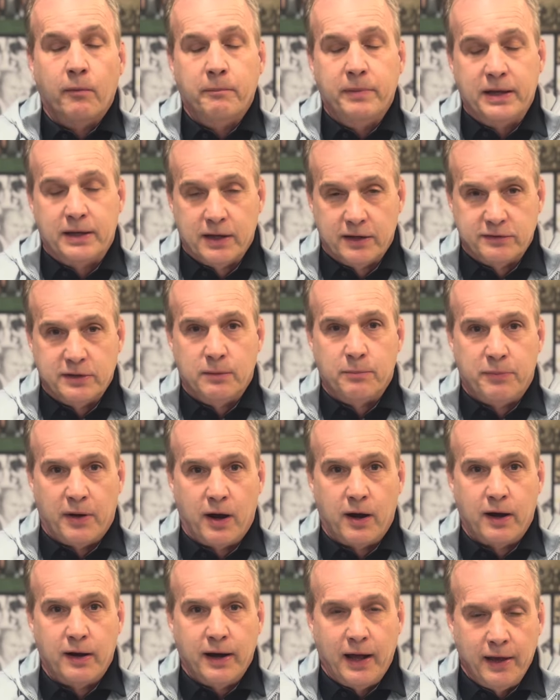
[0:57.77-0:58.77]
because in
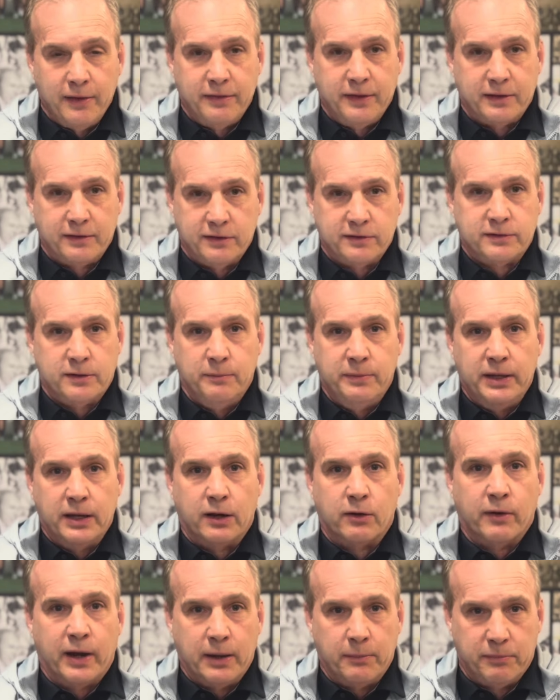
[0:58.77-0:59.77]
part, I think this can be a
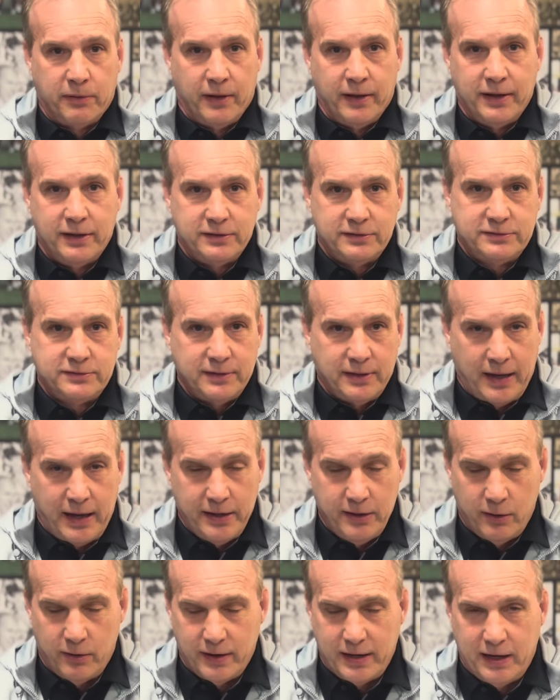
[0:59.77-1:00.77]
great place. I
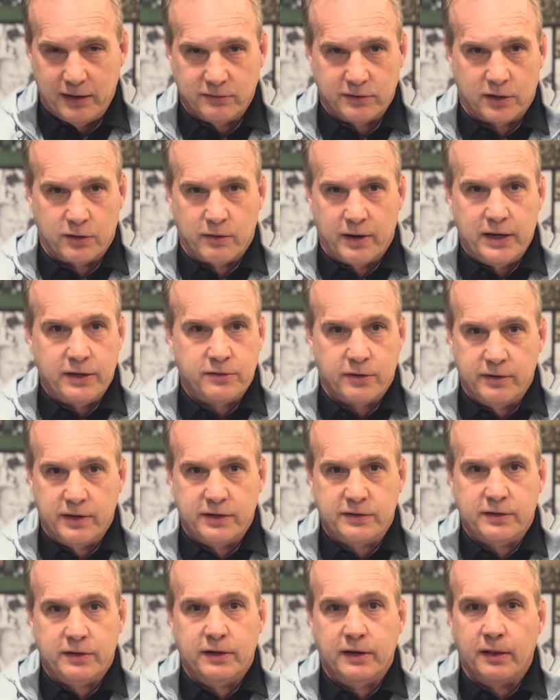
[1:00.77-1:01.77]
know it has a great
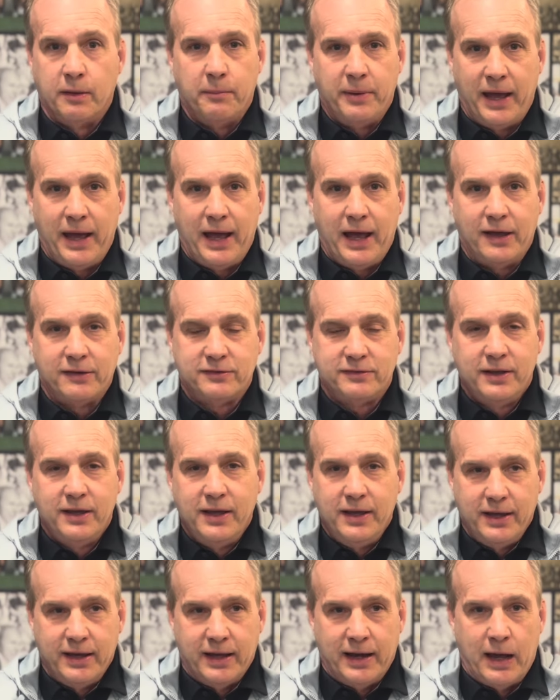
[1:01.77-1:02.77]
tradition in the past,
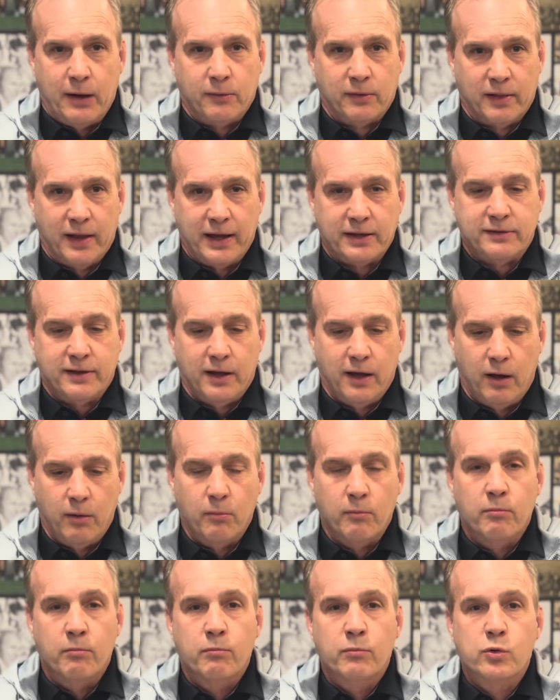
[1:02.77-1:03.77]
and I would like to
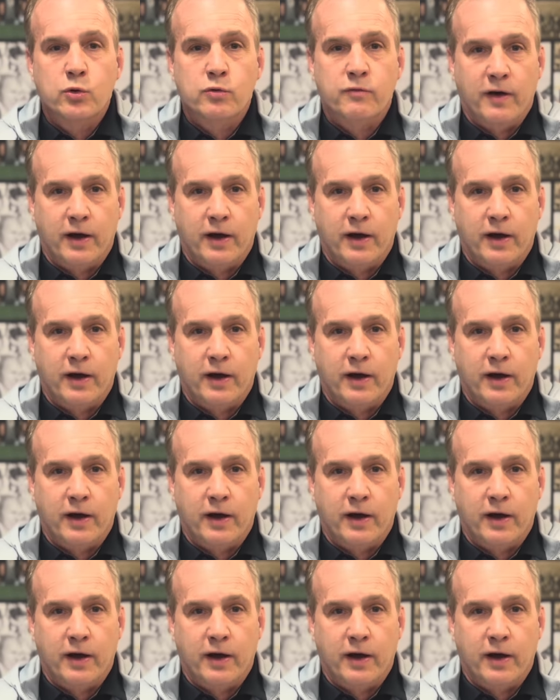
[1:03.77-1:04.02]
help move